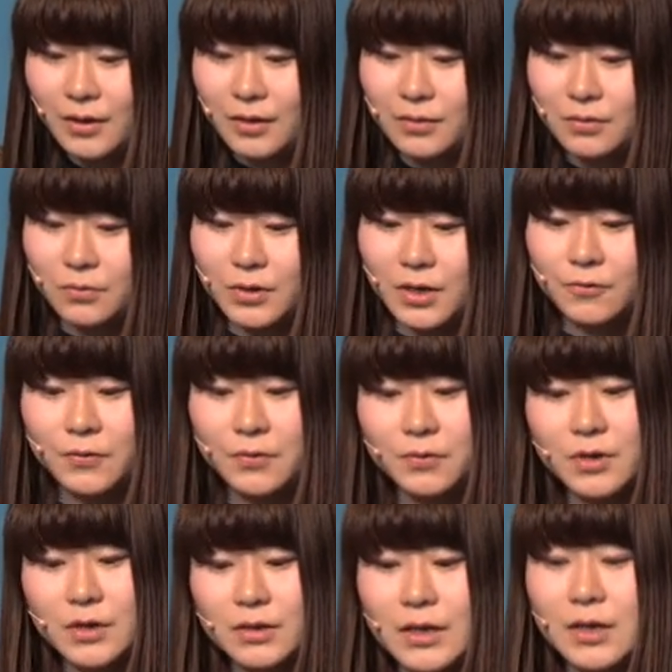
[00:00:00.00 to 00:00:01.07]
So if you
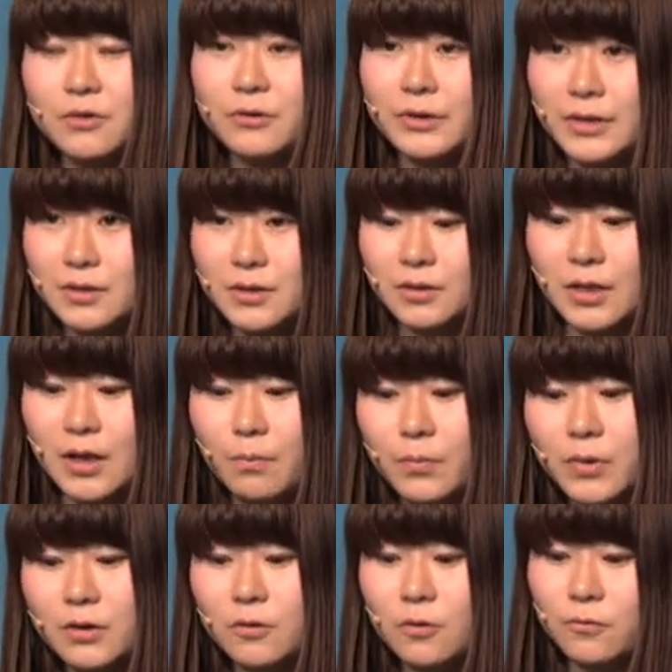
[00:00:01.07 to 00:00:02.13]
can increase the
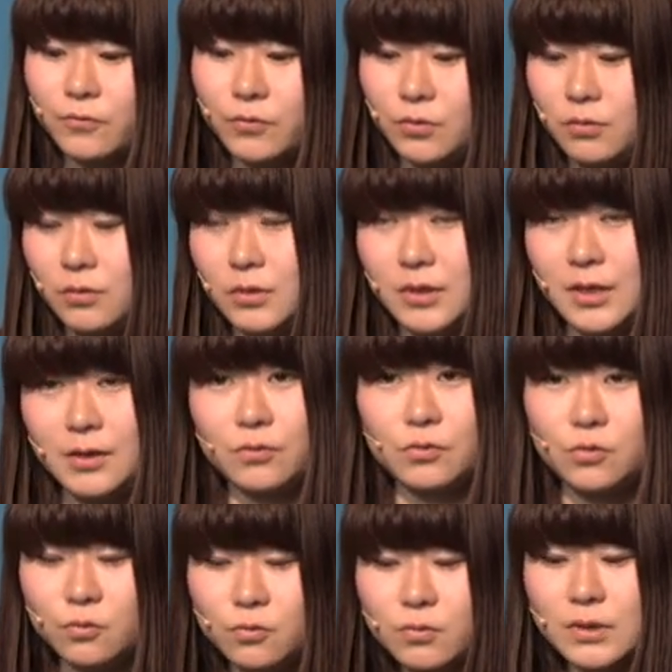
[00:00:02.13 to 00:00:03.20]
number of these
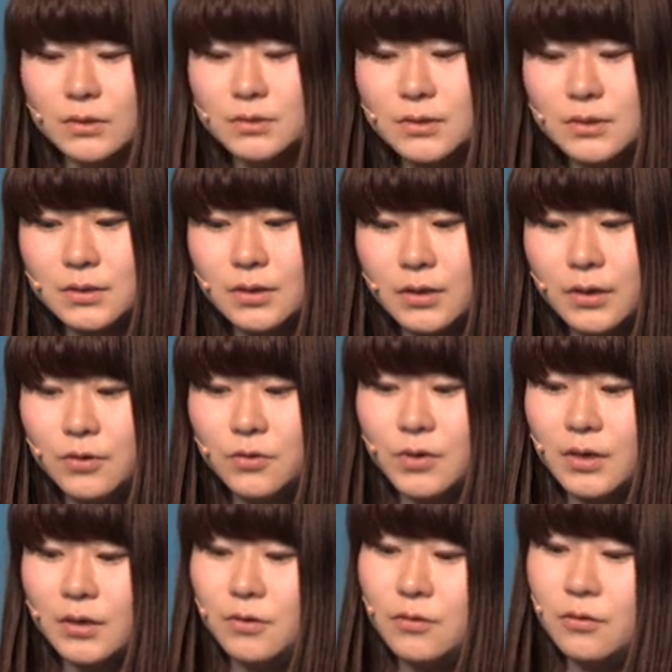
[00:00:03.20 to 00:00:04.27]
jewels, you
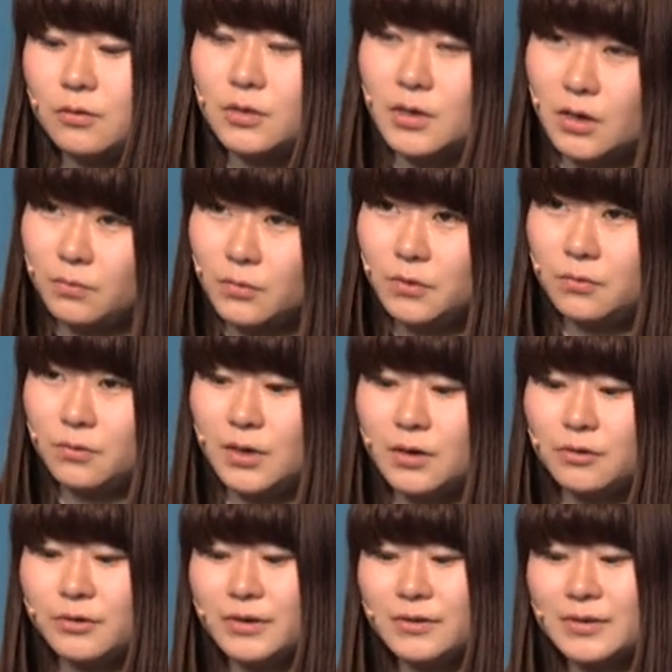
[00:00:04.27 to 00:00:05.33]
can use them to
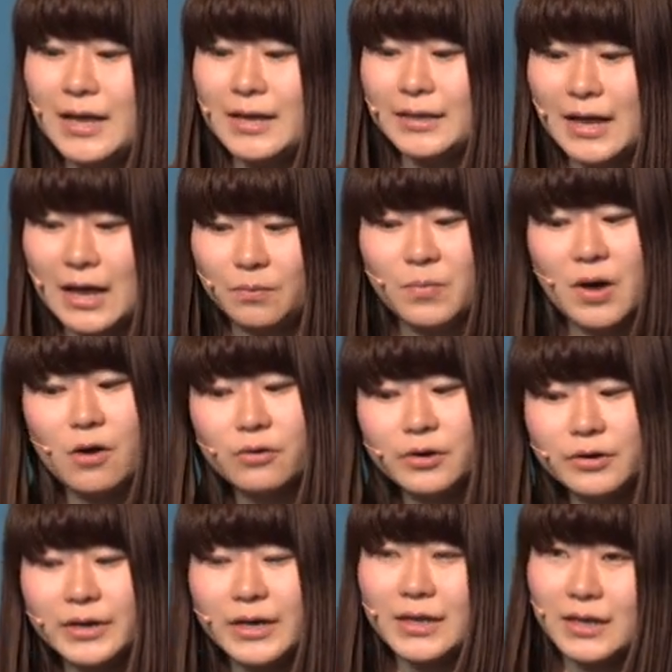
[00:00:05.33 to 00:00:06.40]
increase attack
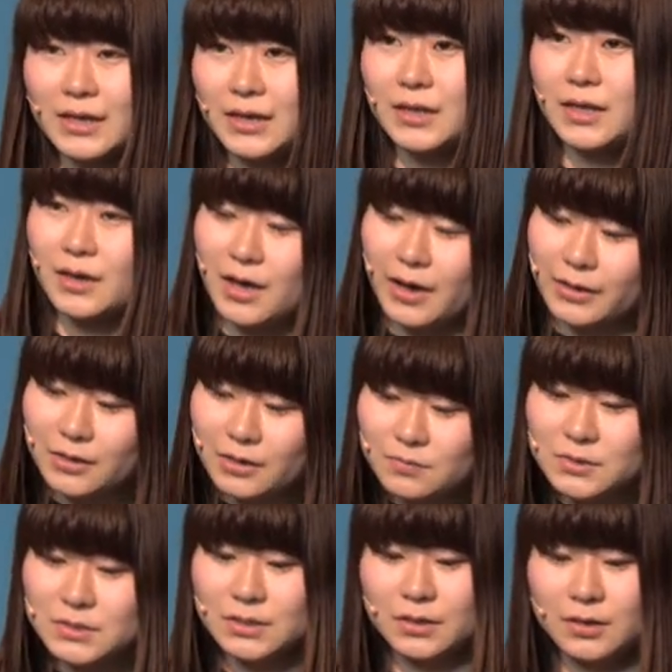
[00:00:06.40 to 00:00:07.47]
power and healing
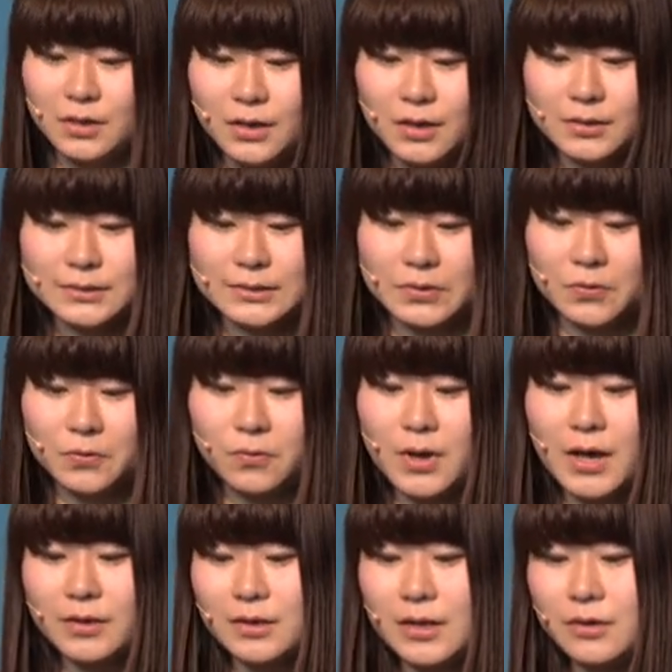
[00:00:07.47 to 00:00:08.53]
items. So
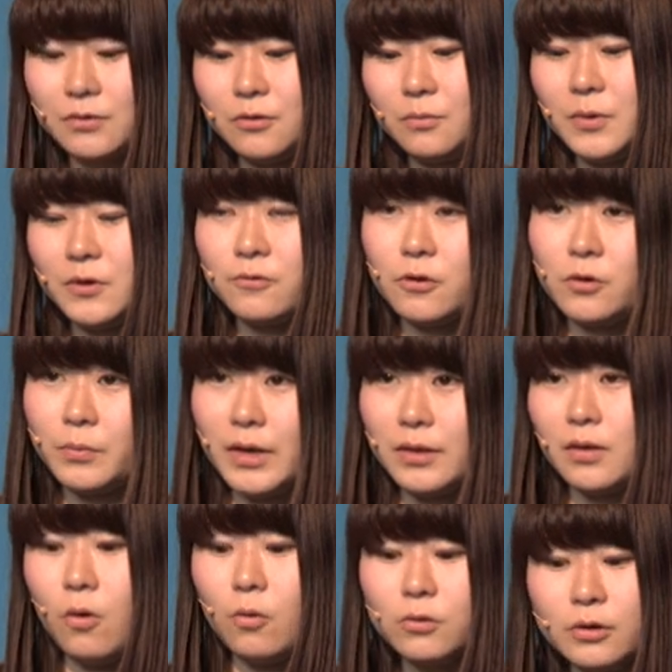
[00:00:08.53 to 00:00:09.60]
I'd like to perform
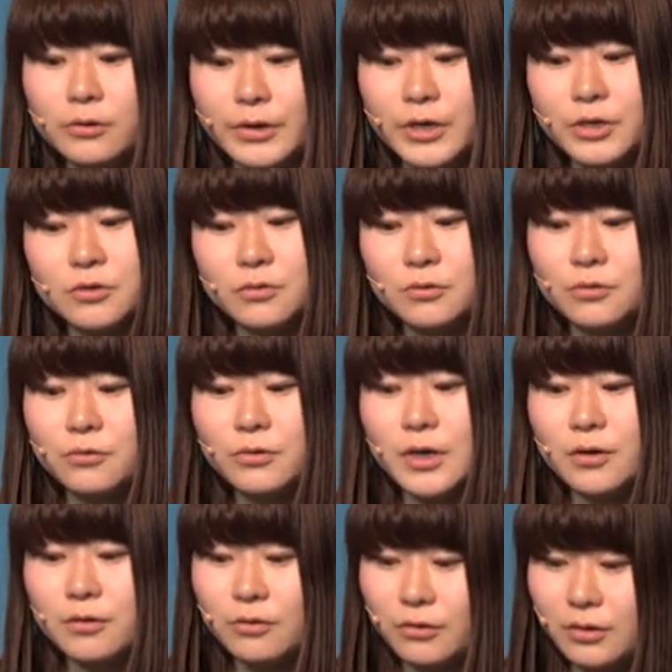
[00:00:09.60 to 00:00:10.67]
an alteration to
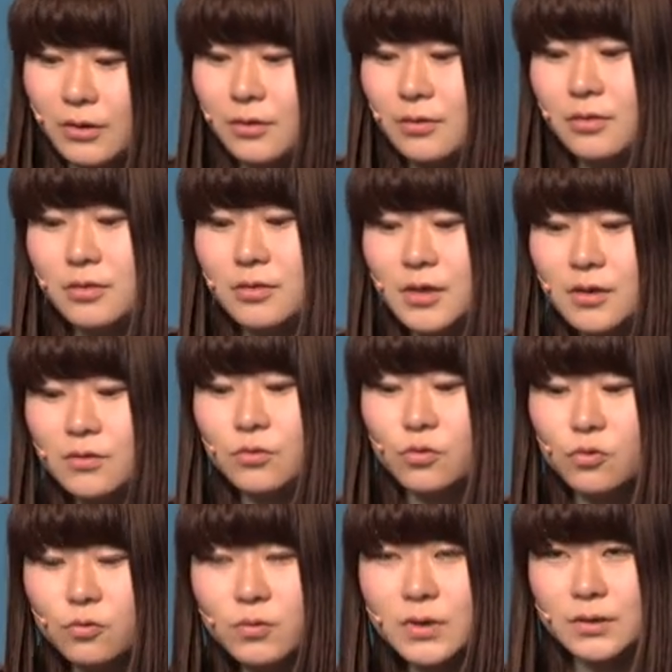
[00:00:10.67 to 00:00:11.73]
increase these
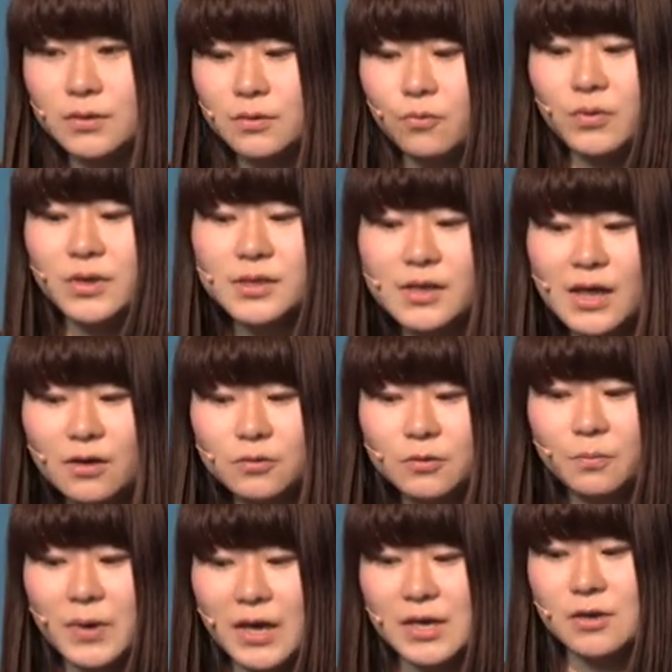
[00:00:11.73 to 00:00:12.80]
jewels
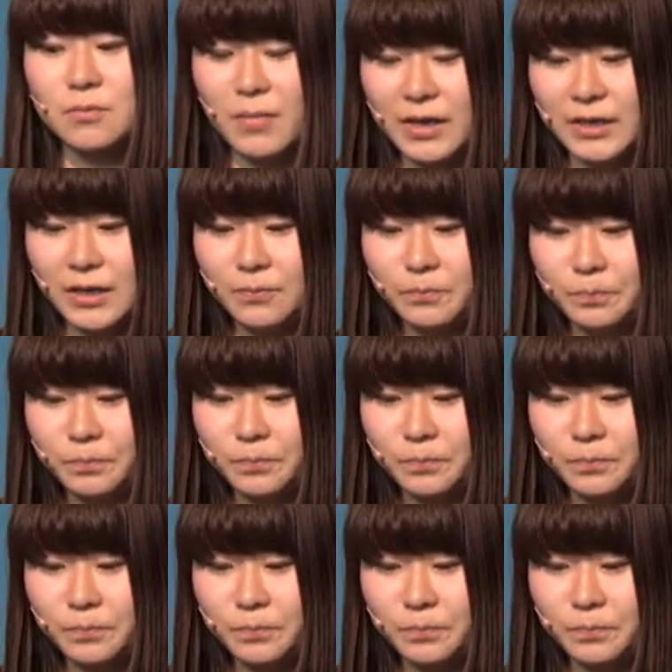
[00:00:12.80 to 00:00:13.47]
without paying money.